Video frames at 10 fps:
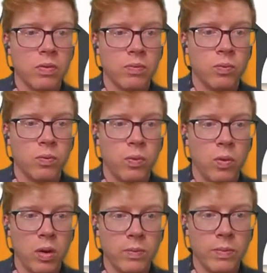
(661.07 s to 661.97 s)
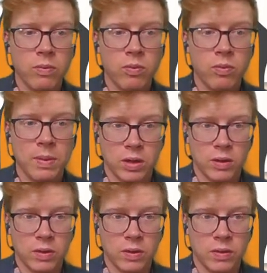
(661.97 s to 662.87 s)
what we will be working
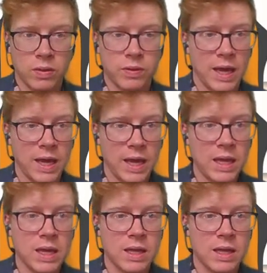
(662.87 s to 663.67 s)
on today is a little